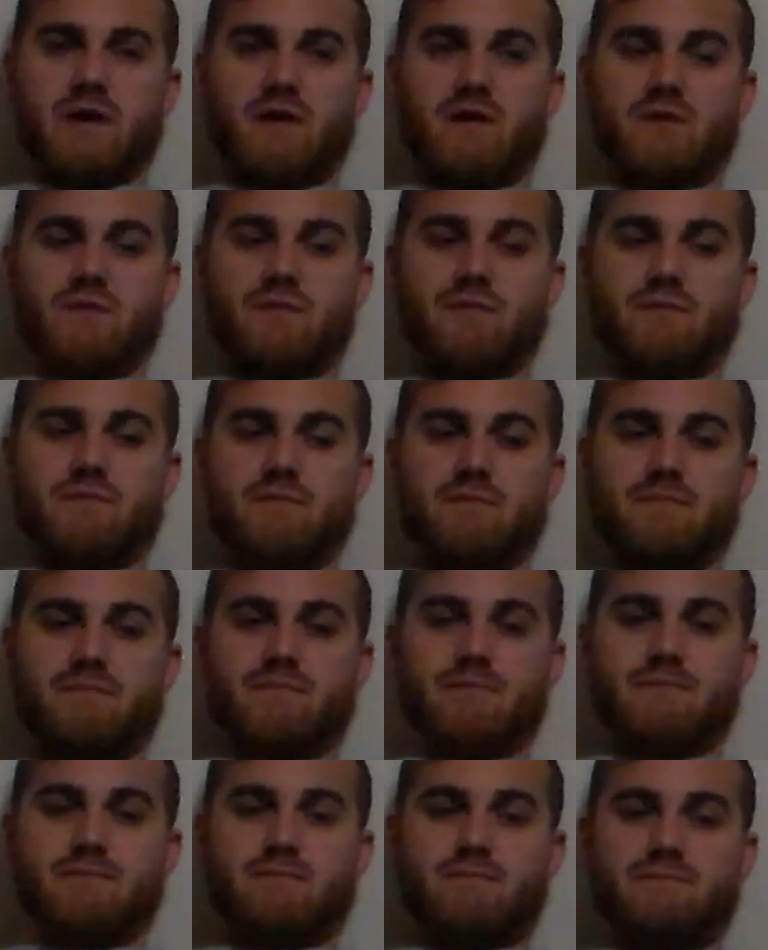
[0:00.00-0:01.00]
about.
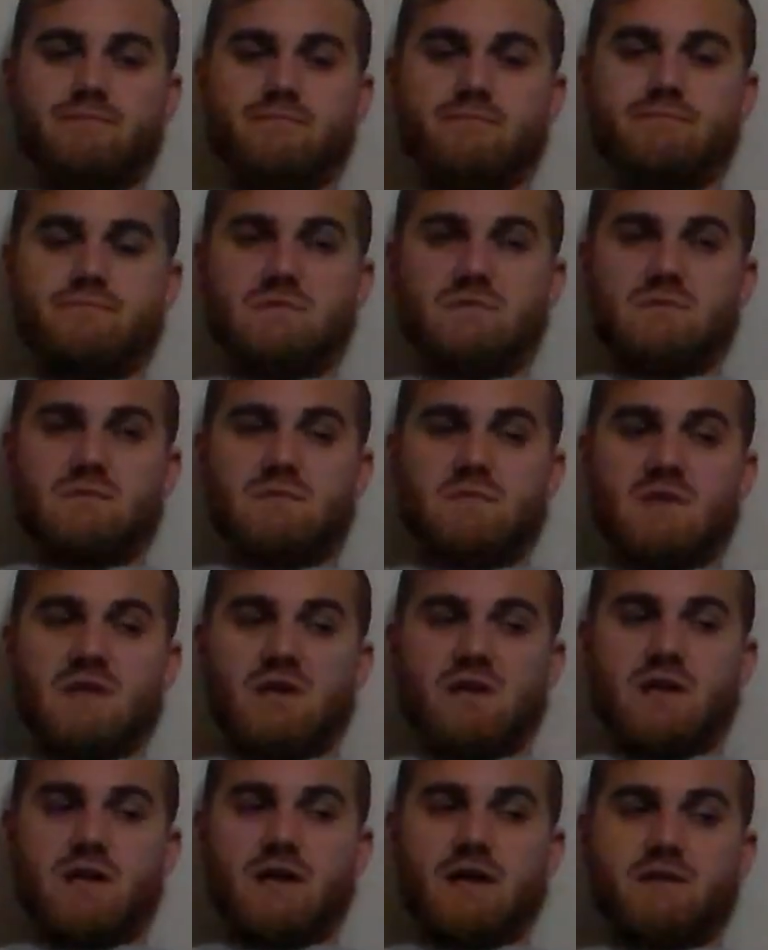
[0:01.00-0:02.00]

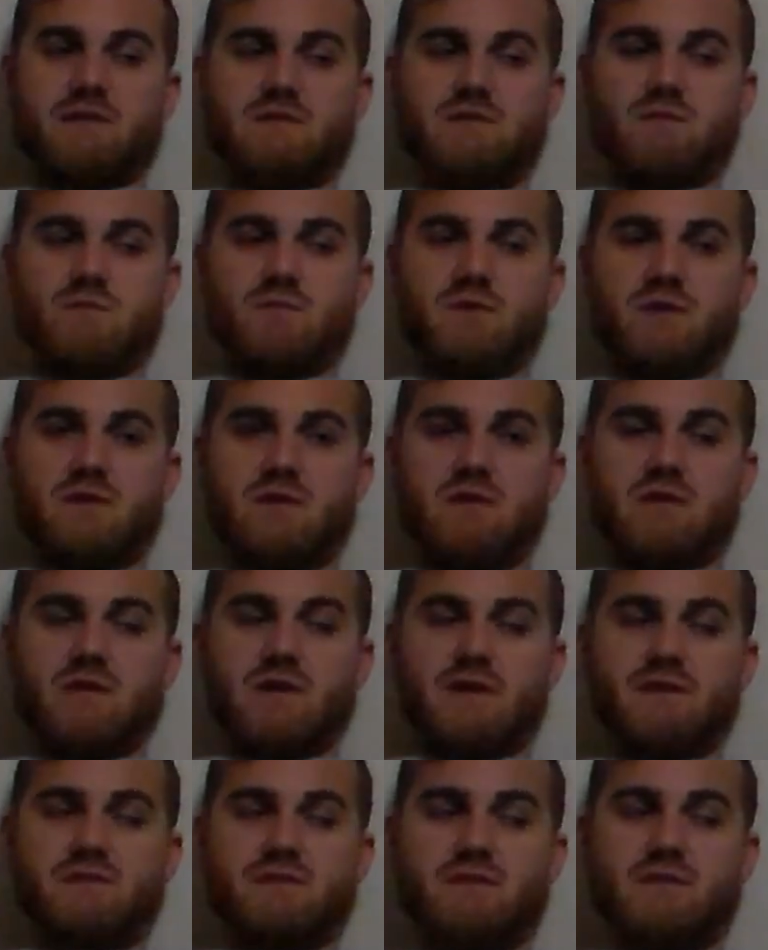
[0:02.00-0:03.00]
That has to be the
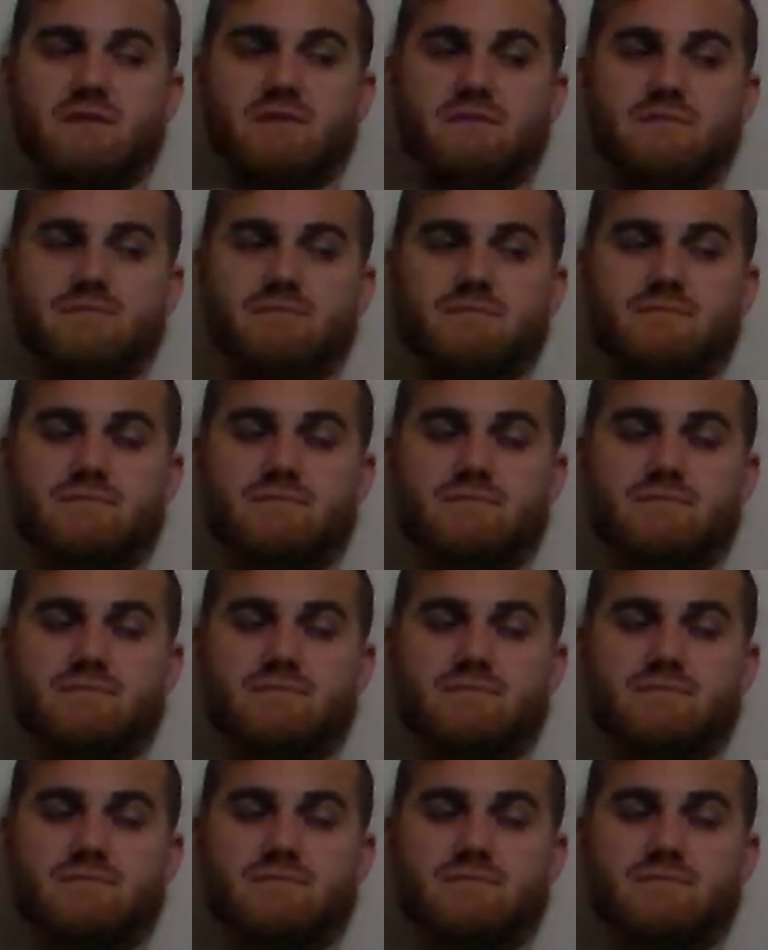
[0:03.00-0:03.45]
lesson.